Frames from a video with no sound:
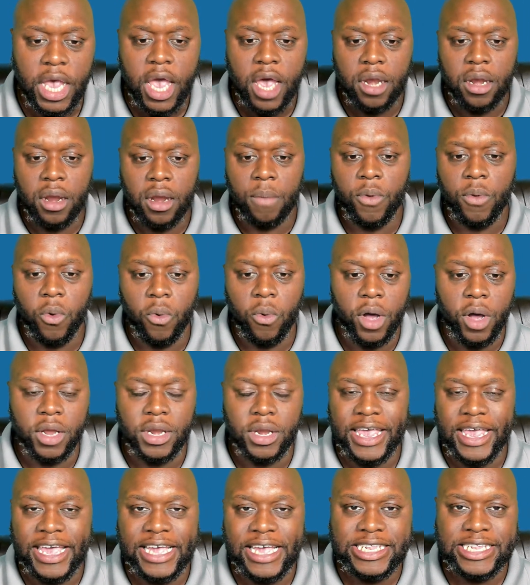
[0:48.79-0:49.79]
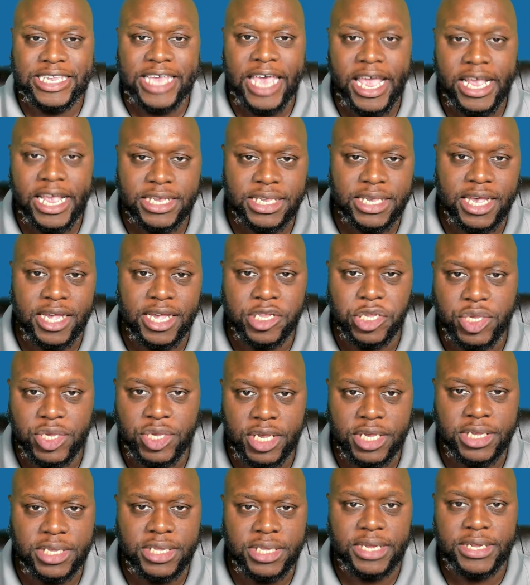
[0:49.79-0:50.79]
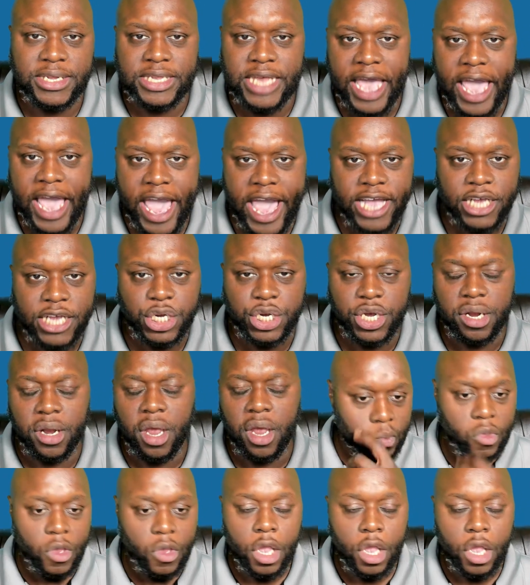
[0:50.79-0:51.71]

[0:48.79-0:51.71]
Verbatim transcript: Number 1, it takes consistent action.